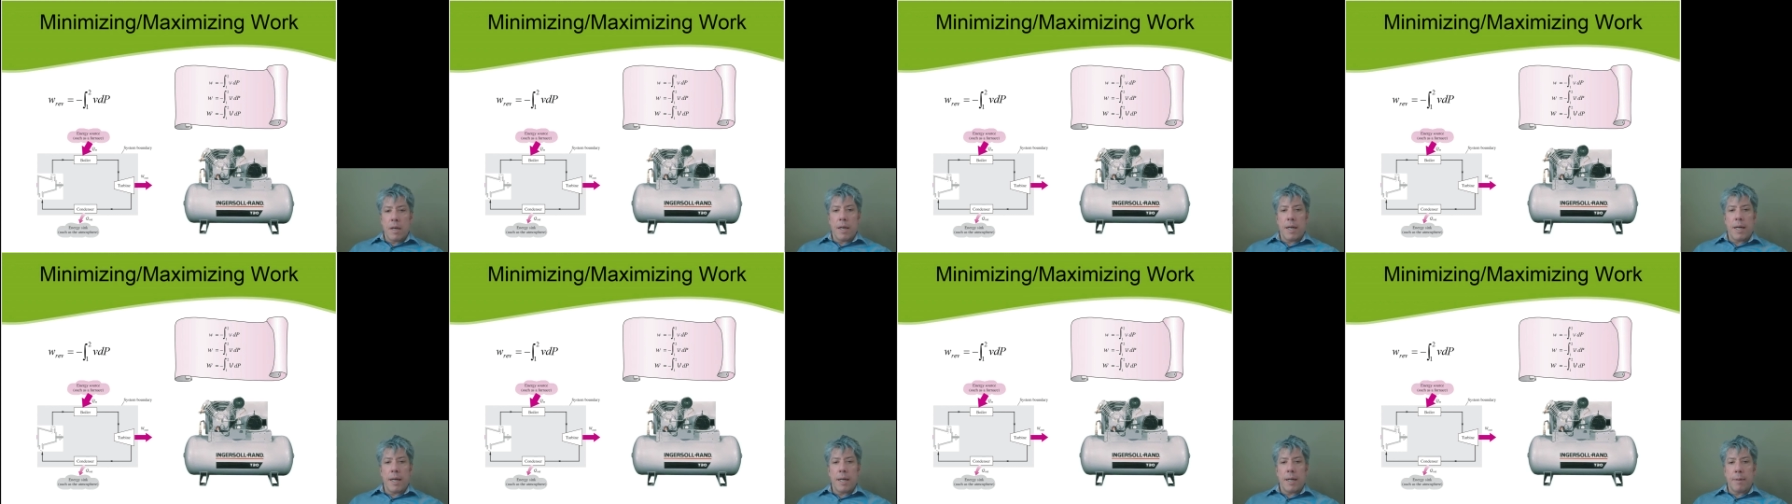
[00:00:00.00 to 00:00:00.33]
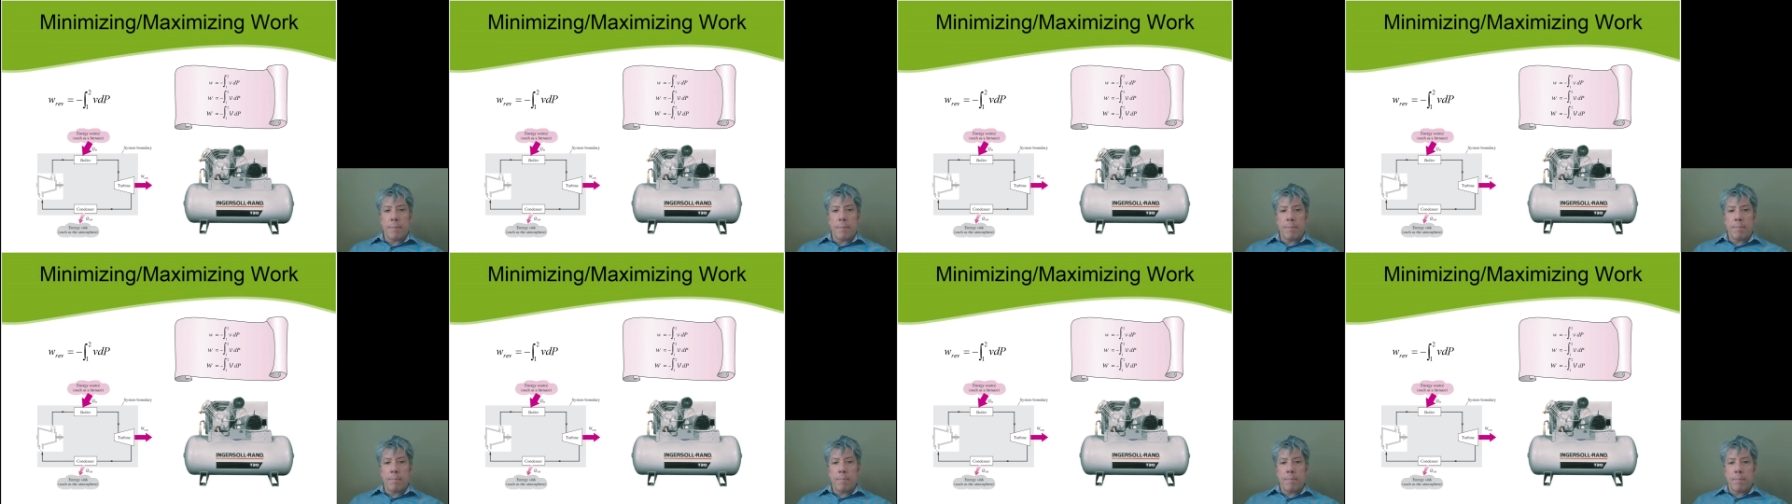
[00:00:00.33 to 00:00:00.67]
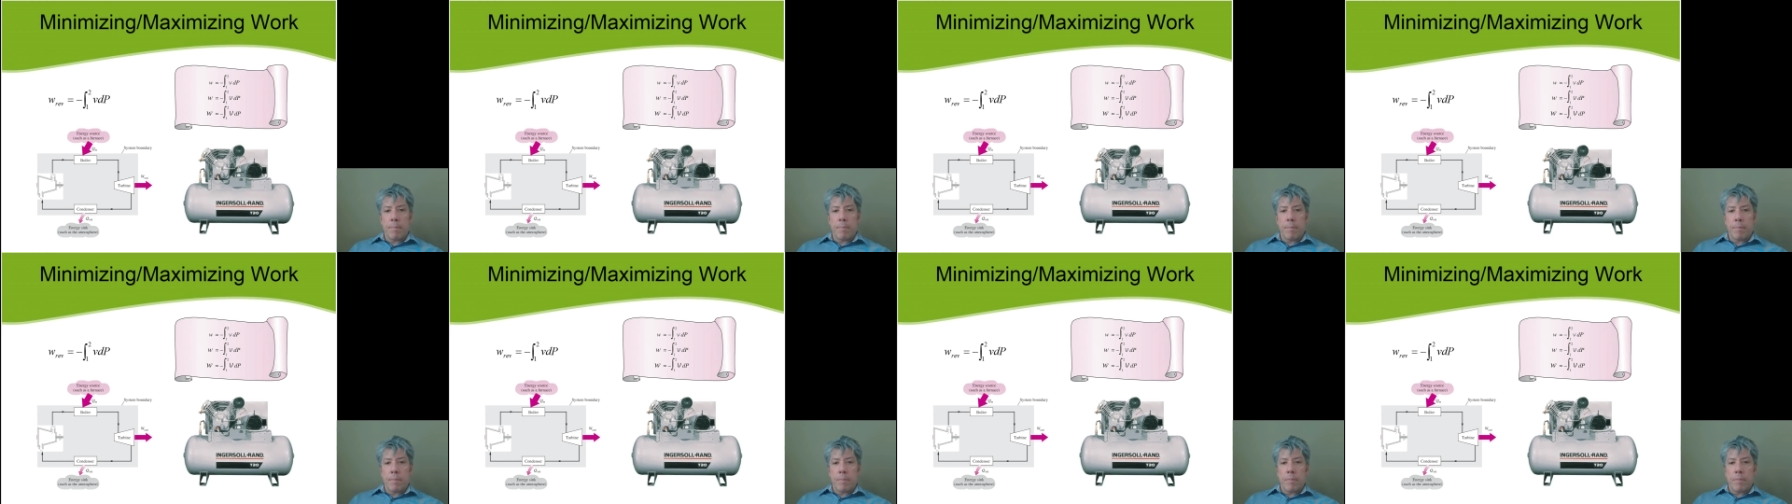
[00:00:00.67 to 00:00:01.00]
Um,
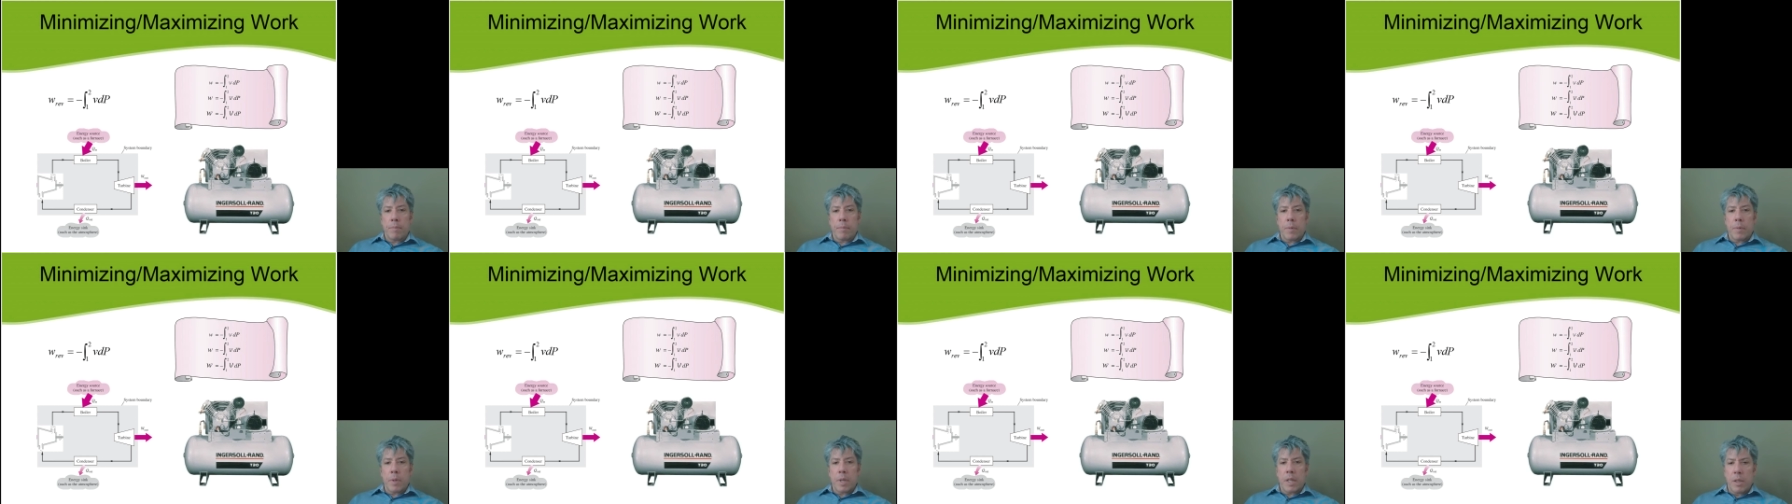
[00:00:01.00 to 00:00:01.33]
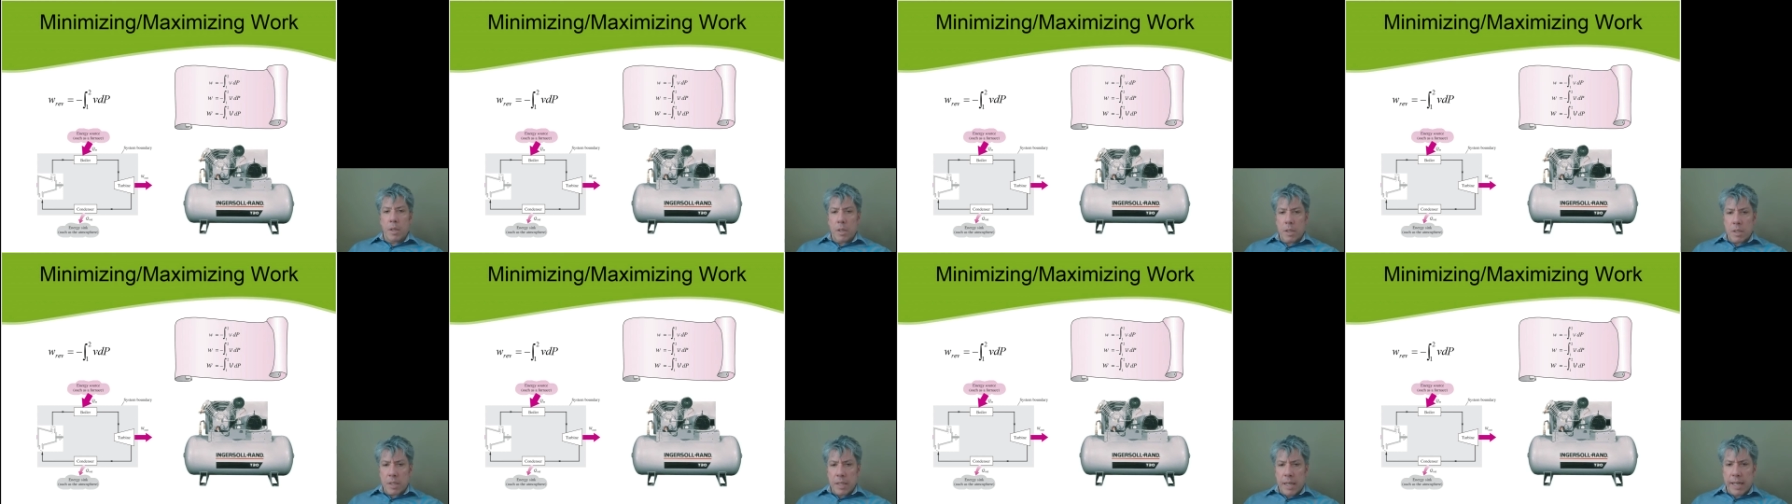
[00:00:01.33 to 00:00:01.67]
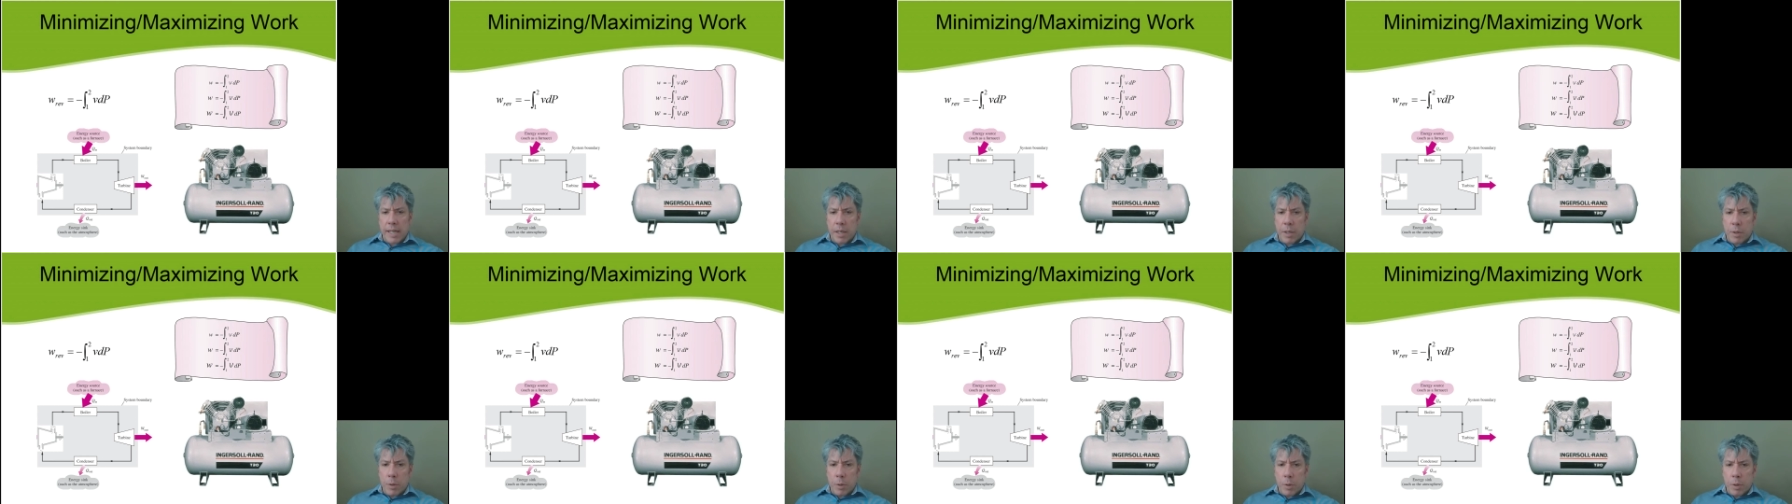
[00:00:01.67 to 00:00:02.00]
it looks
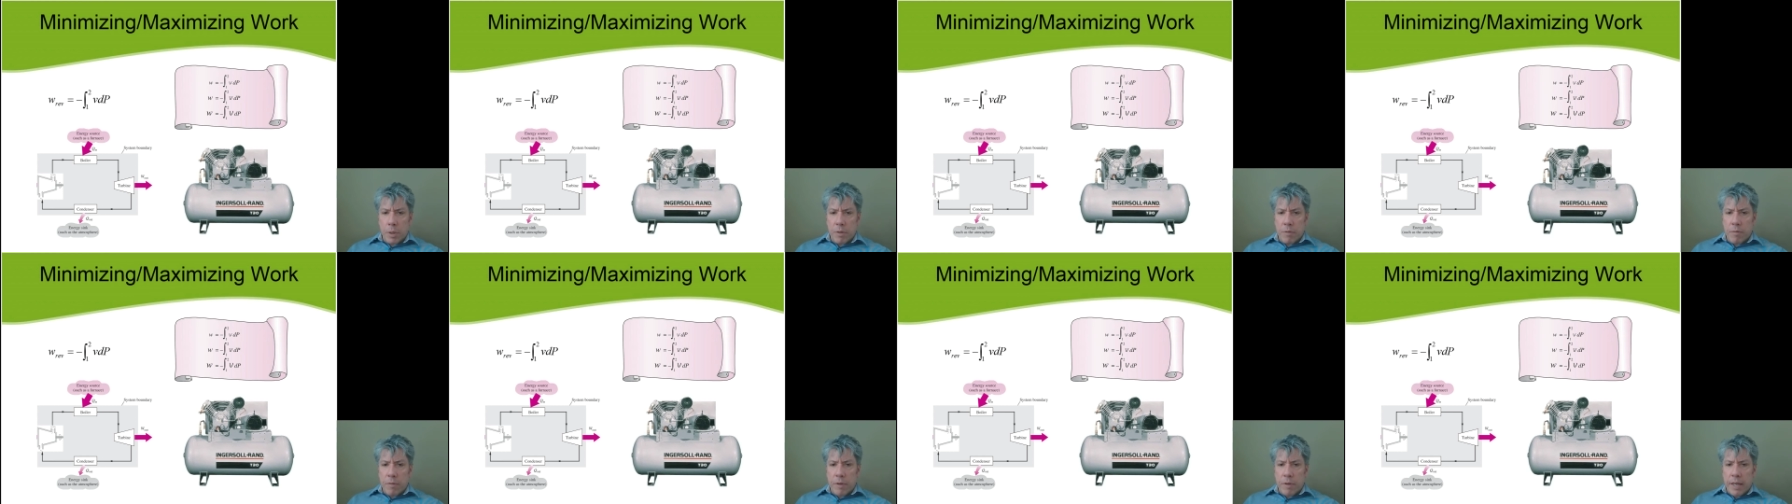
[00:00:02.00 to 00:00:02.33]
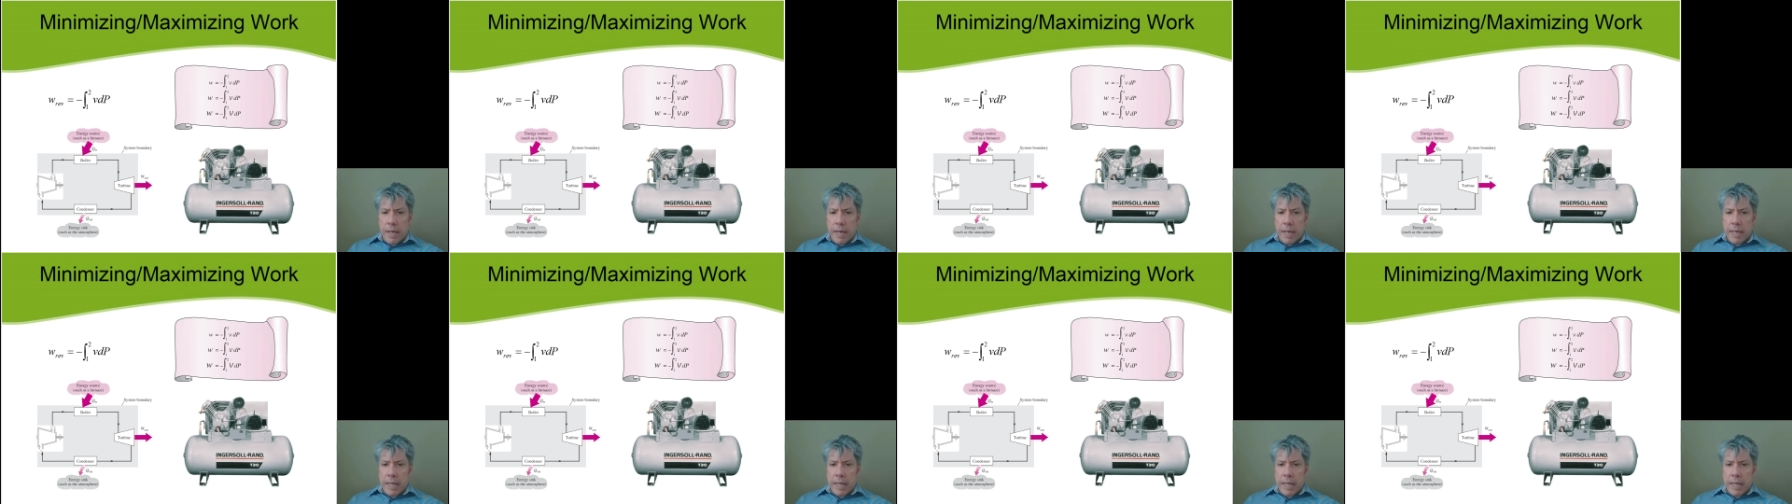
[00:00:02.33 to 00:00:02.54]
like a cooling fan.